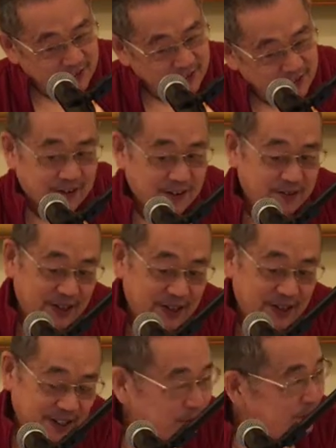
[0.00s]
we get out of the
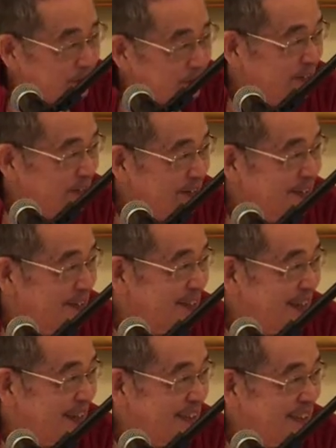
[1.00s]
material world. So that's
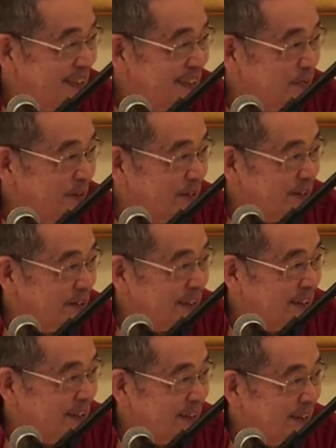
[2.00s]
the process there.
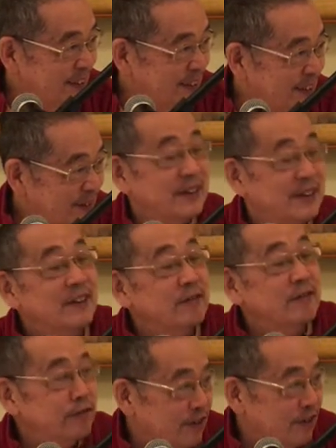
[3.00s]
But difficult to
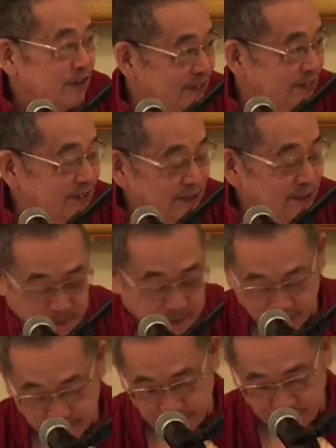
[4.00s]
do.
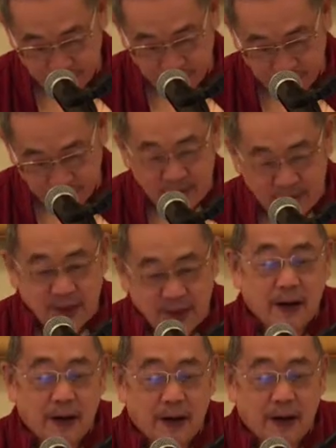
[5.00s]
Other
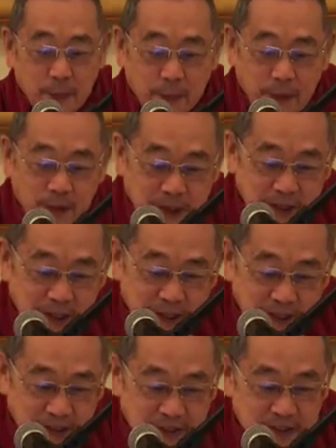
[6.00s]
processes.
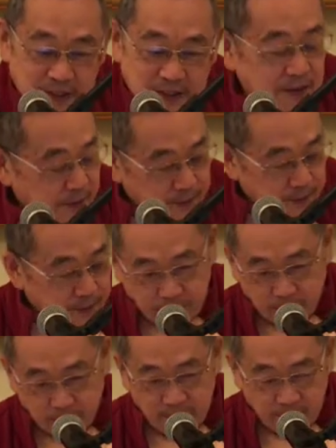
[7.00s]

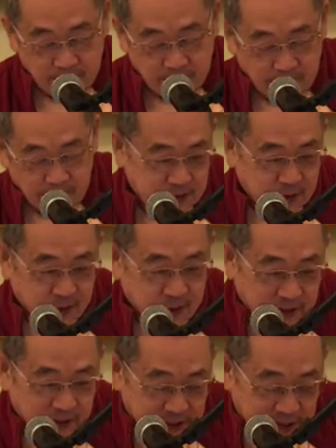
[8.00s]
Okay, soul
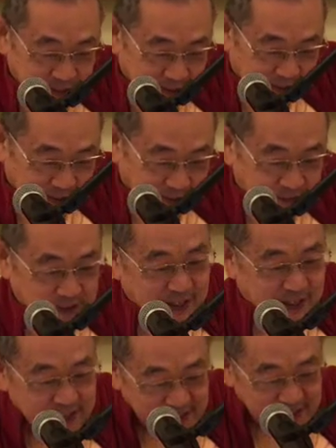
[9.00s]
itself has got the desire